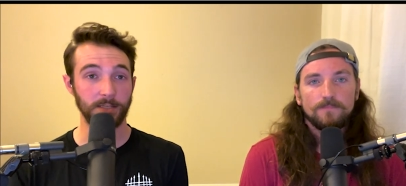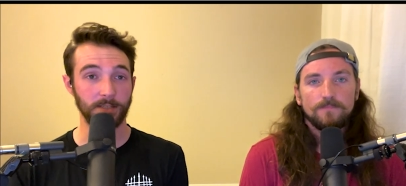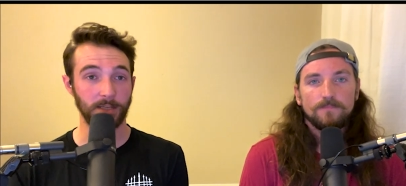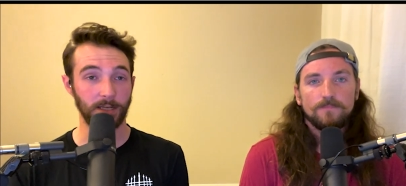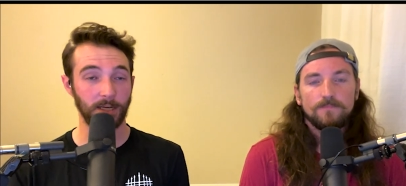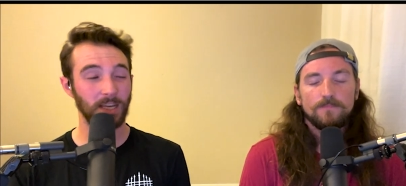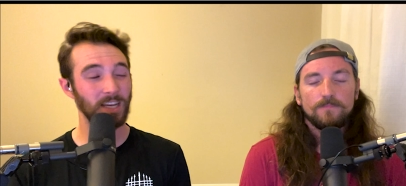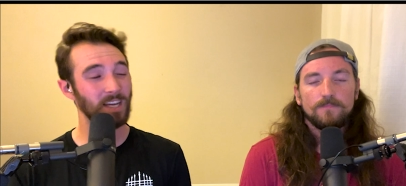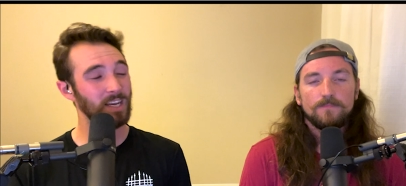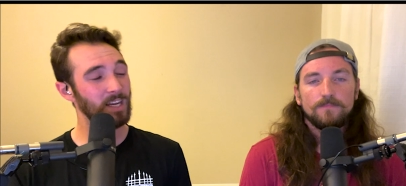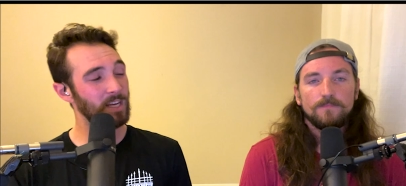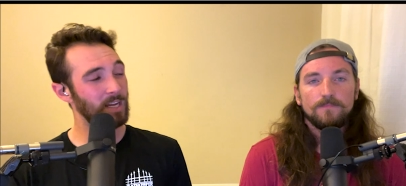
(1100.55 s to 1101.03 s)

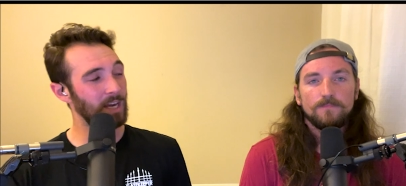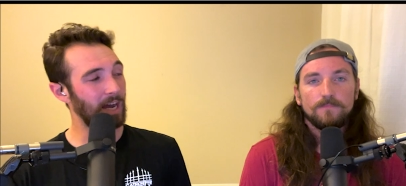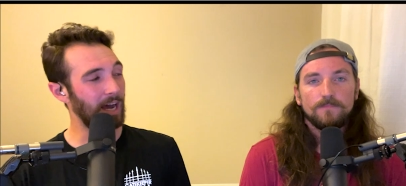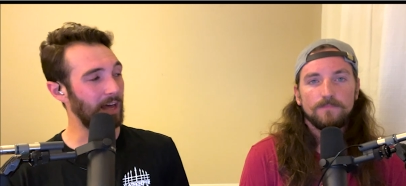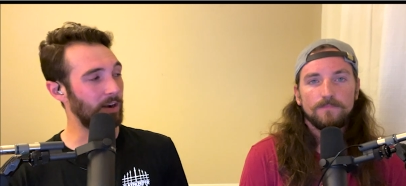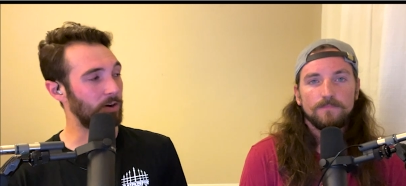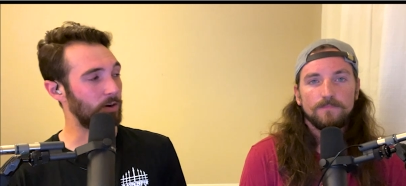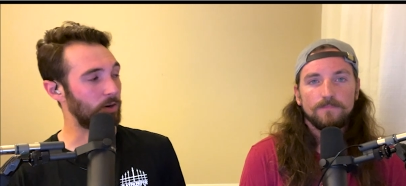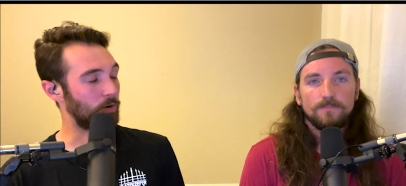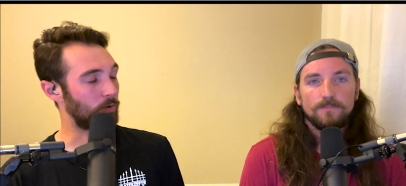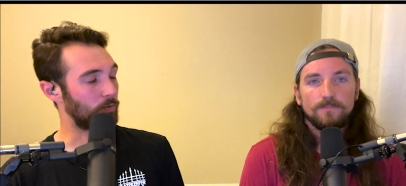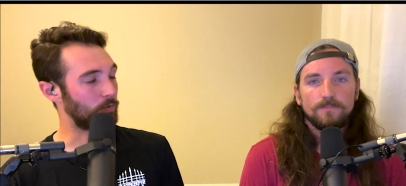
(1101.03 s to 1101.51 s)
Speaker 1: Like, I
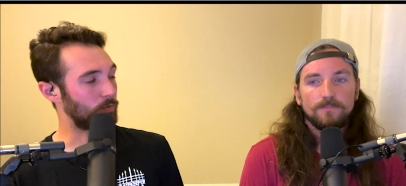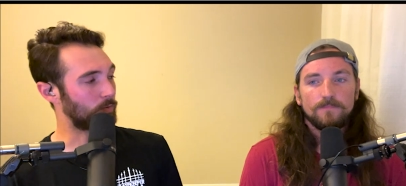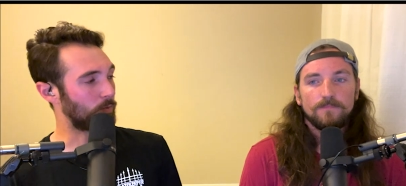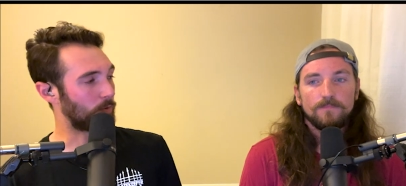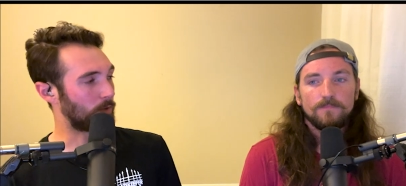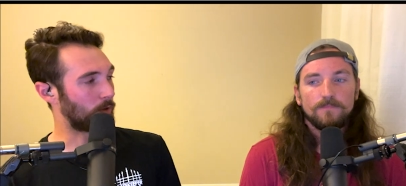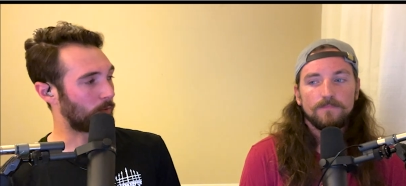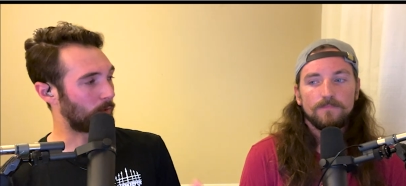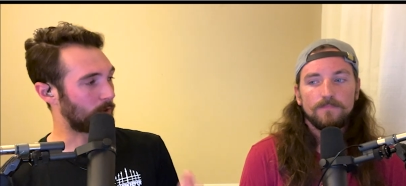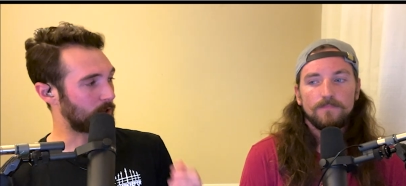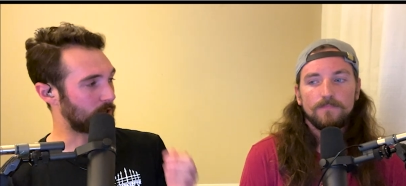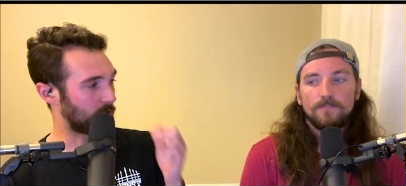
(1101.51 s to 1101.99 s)
don't
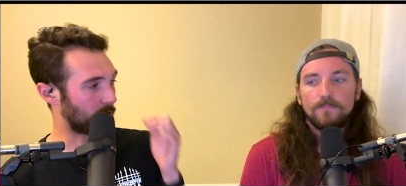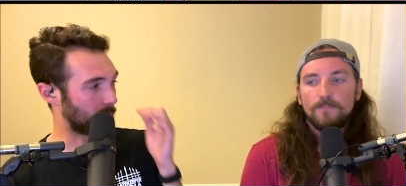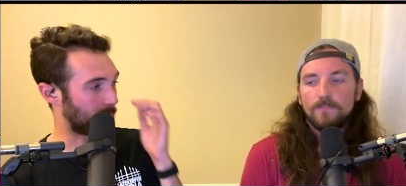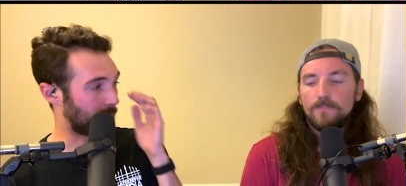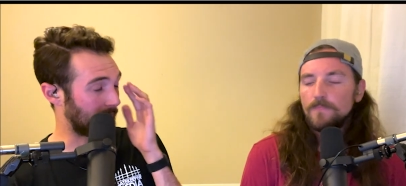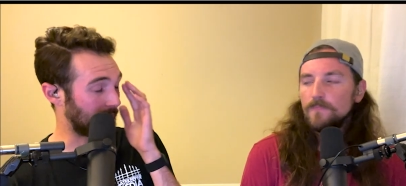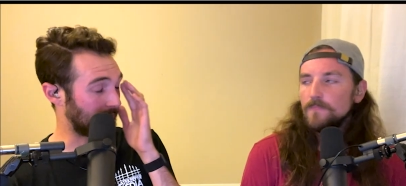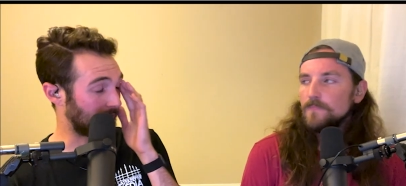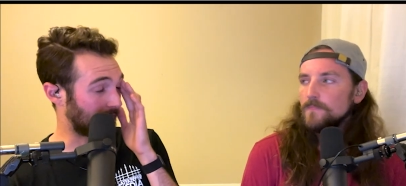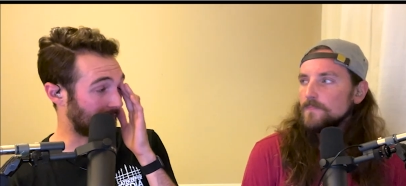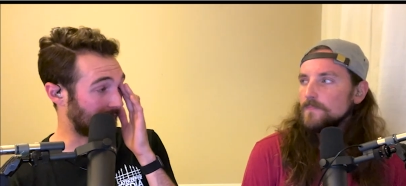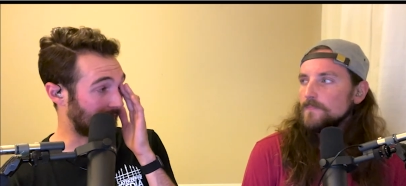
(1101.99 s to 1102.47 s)
know. What's your
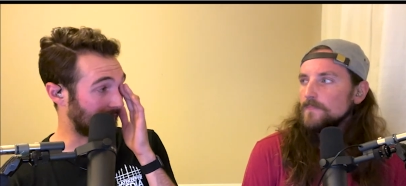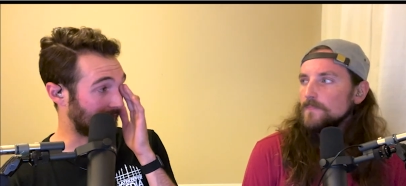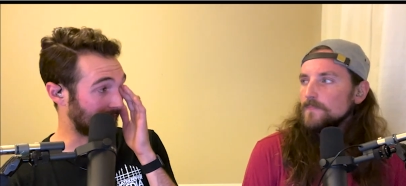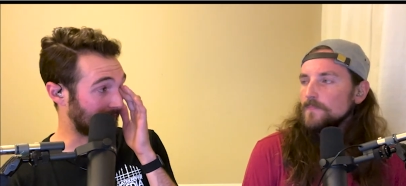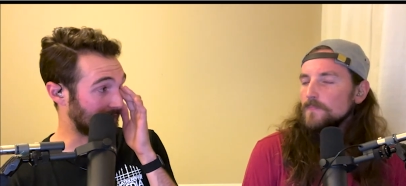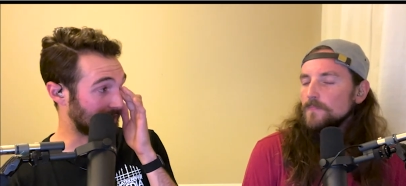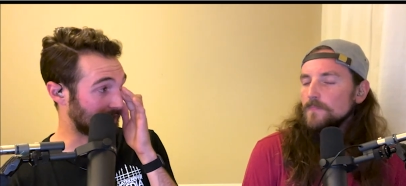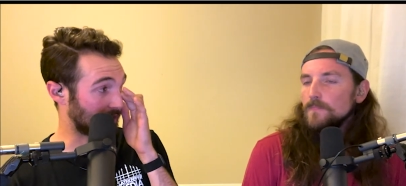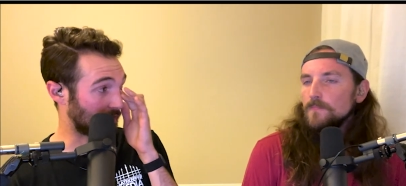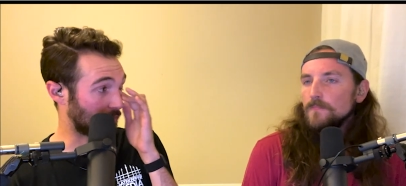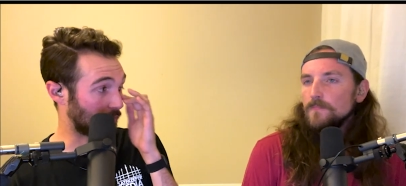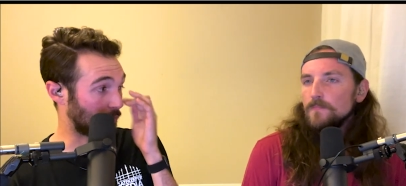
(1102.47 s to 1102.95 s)
opinion on that? Like,
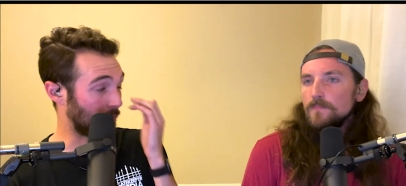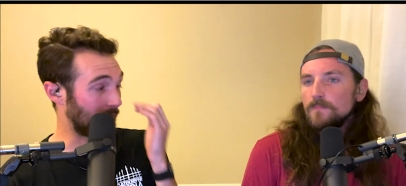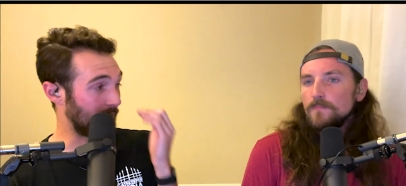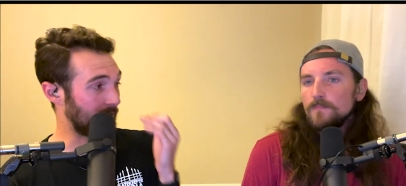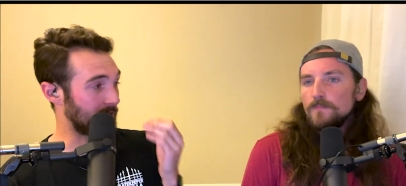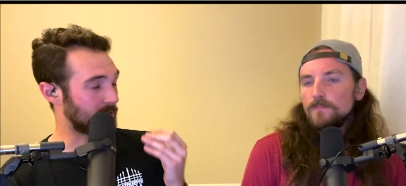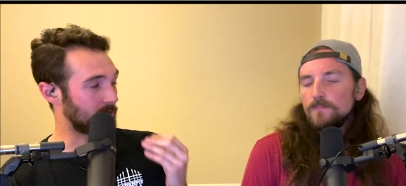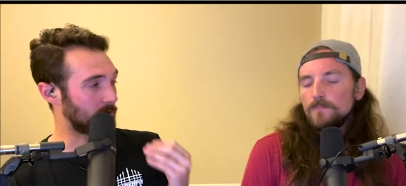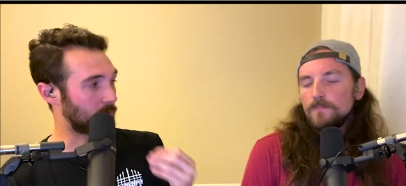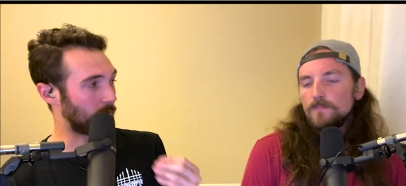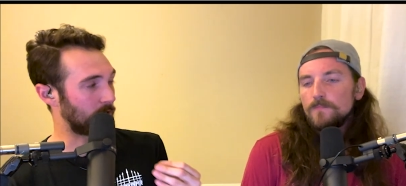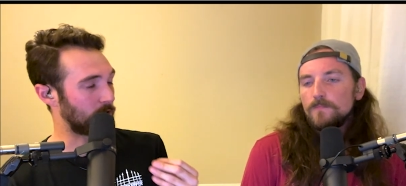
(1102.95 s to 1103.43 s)
is there
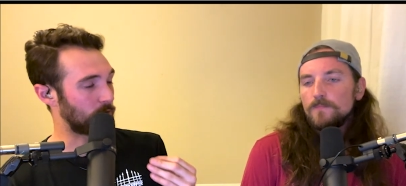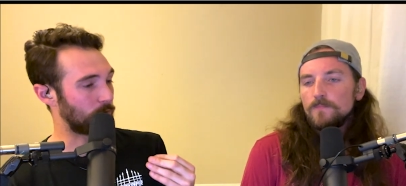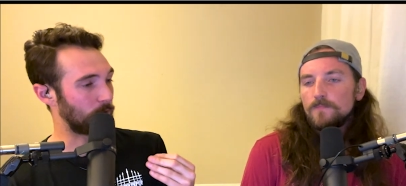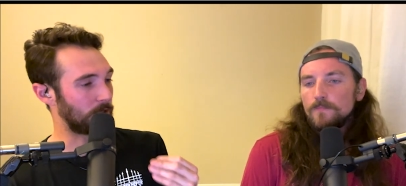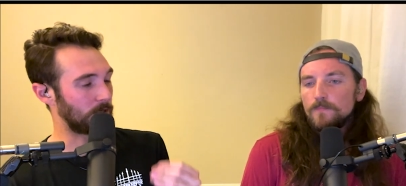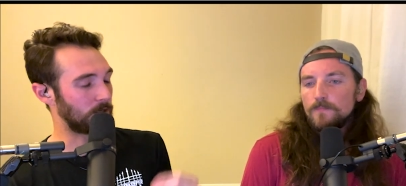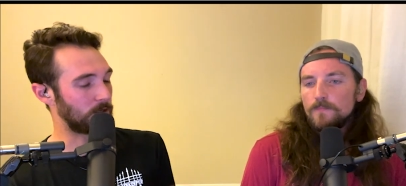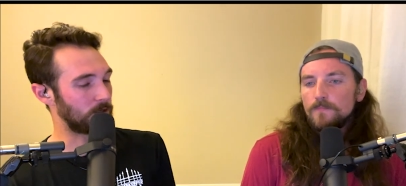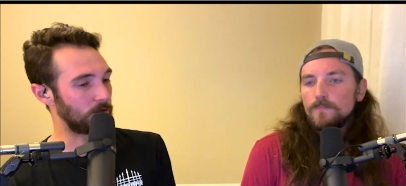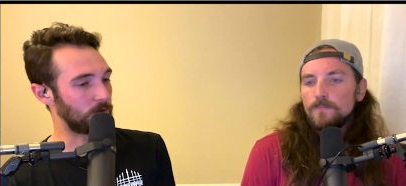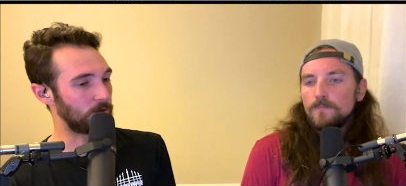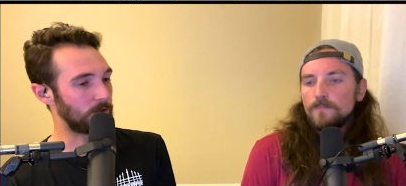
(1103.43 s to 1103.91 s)
ways in which we
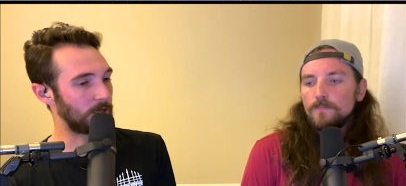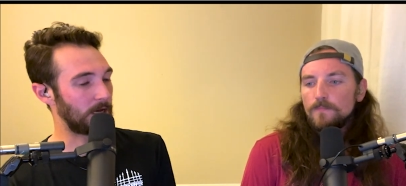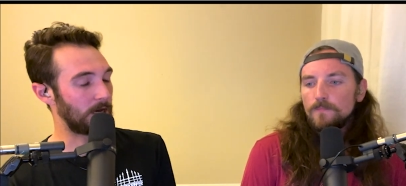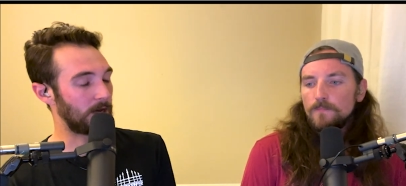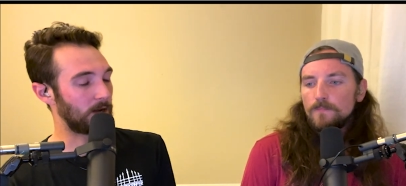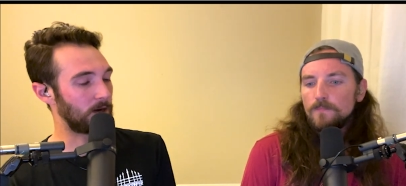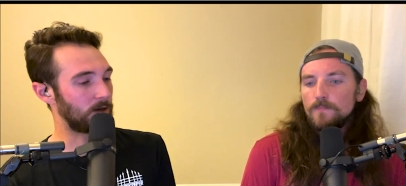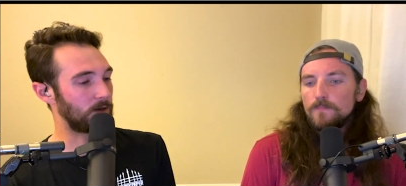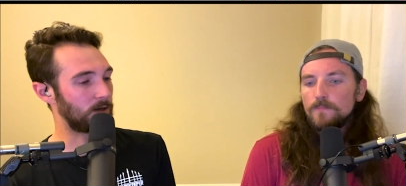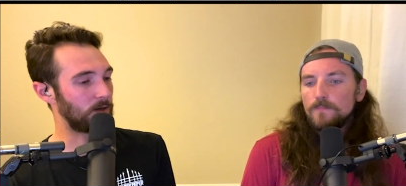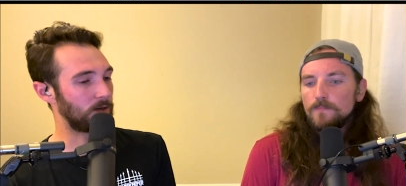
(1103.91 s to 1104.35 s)
can do that